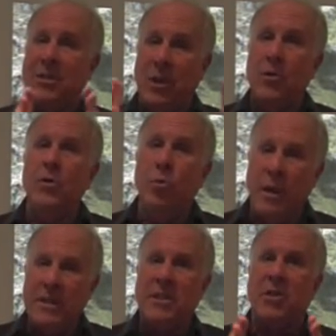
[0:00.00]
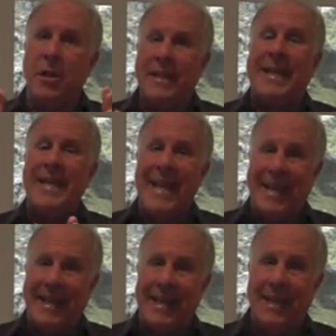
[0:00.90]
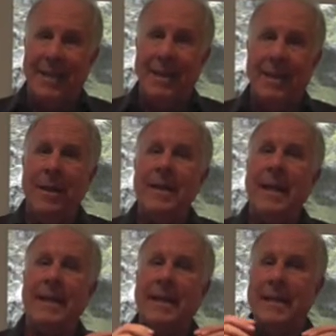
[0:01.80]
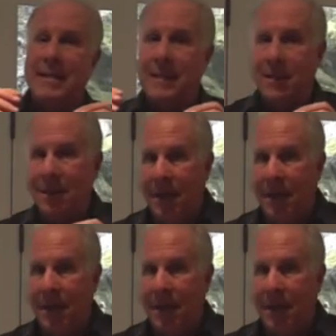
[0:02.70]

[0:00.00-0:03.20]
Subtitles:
you want to start connecting that this